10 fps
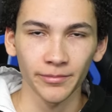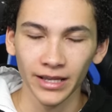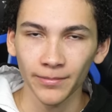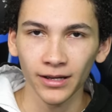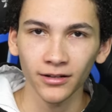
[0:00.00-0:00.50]

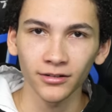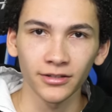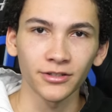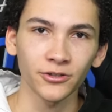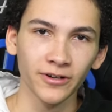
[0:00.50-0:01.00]
PayPal
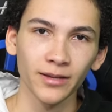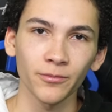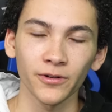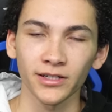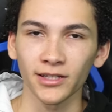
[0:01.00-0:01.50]
and
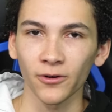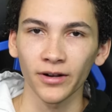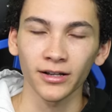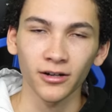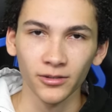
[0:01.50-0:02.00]
Stripe, which is the
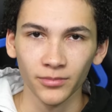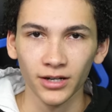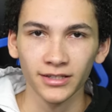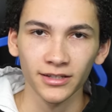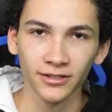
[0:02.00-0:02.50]
credit card
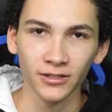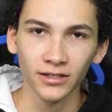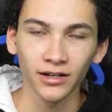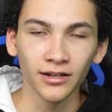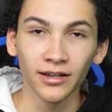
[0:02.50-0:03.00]
processor,